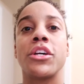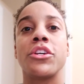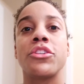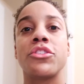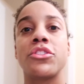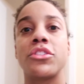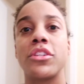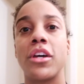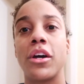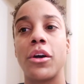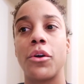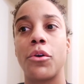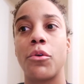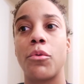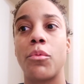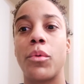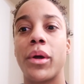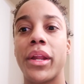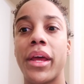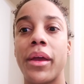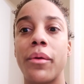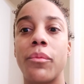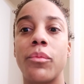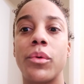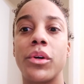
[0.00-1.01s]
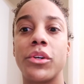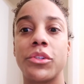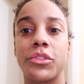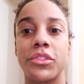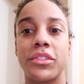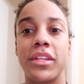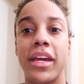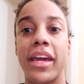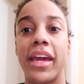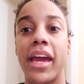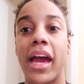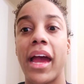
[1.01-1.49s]
So what I will
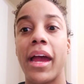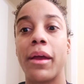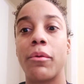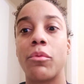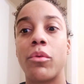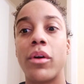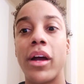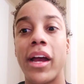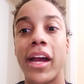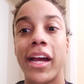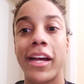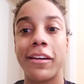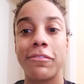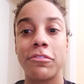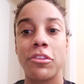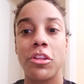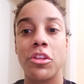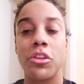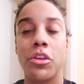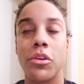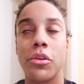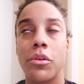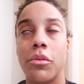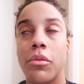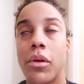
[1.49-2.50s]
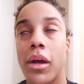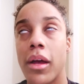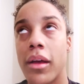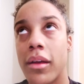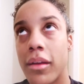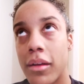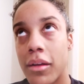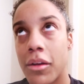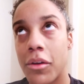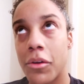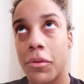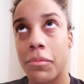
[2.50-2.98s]
say, I will have to do,
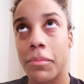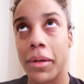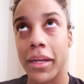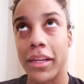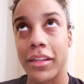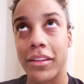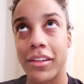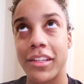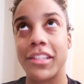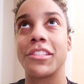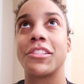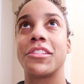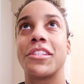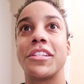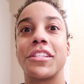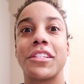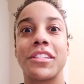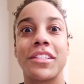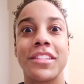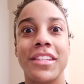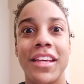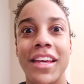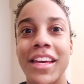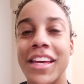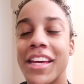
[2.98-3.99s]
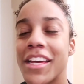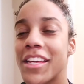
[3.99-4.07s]
oh my god, this